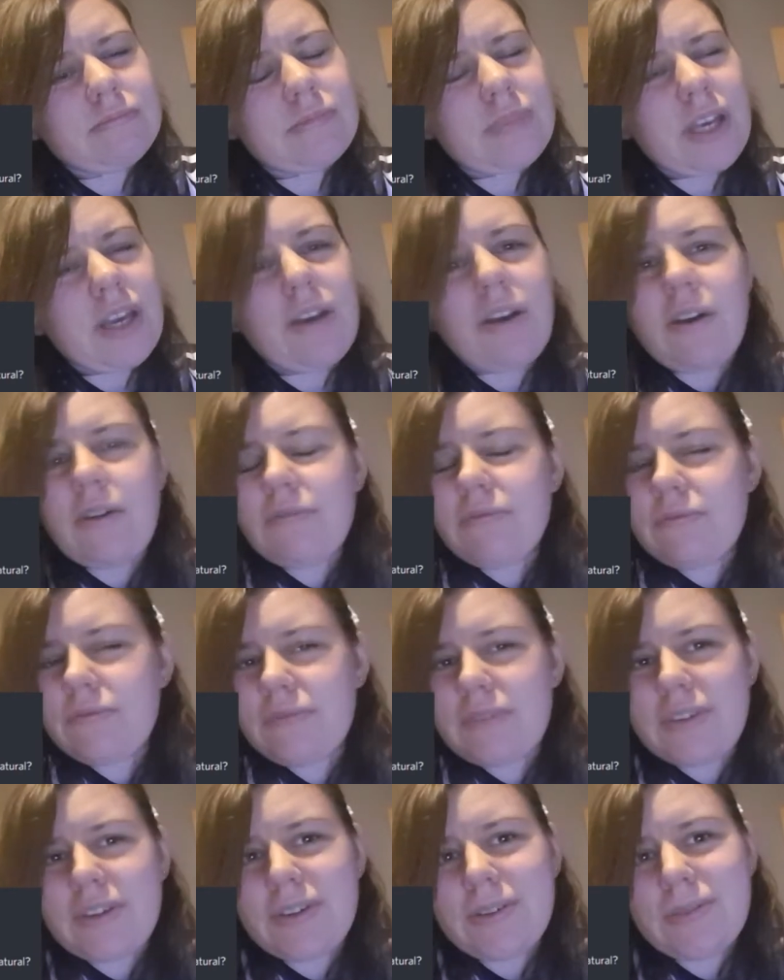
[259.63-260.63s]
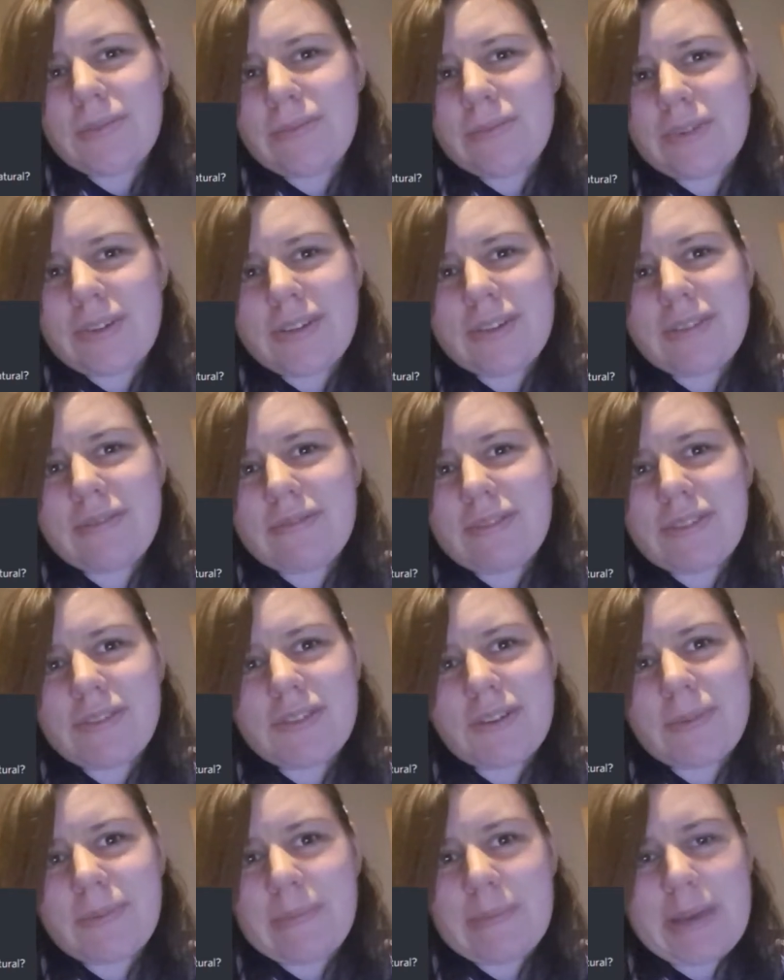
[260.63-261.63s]
I can't think of one off the
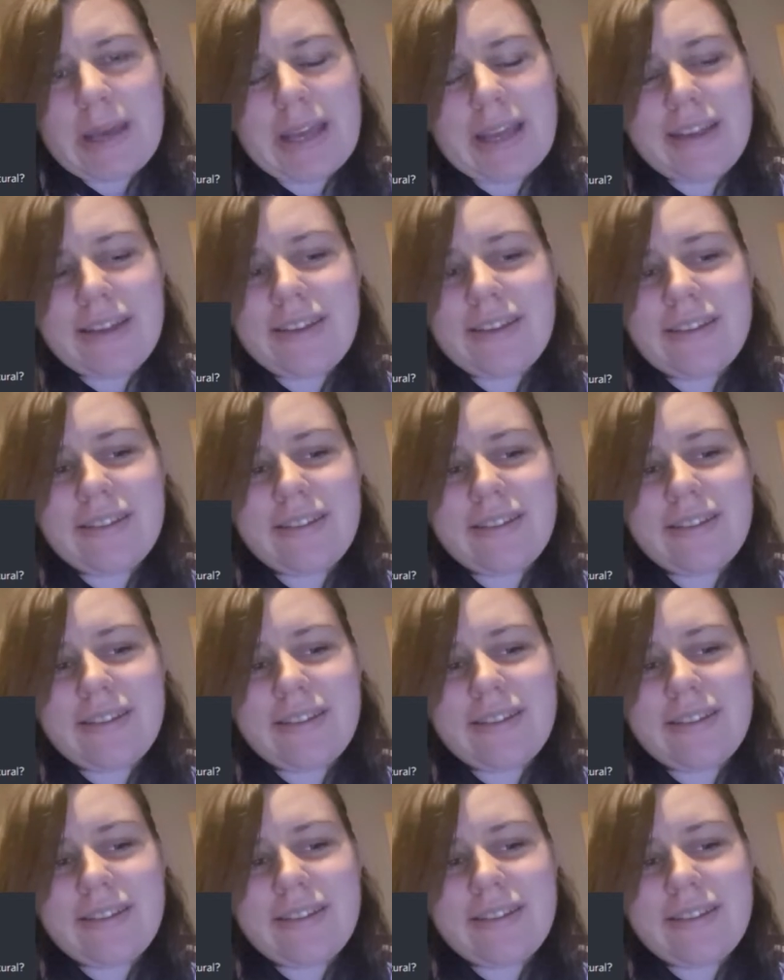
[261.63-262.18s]
top of my head.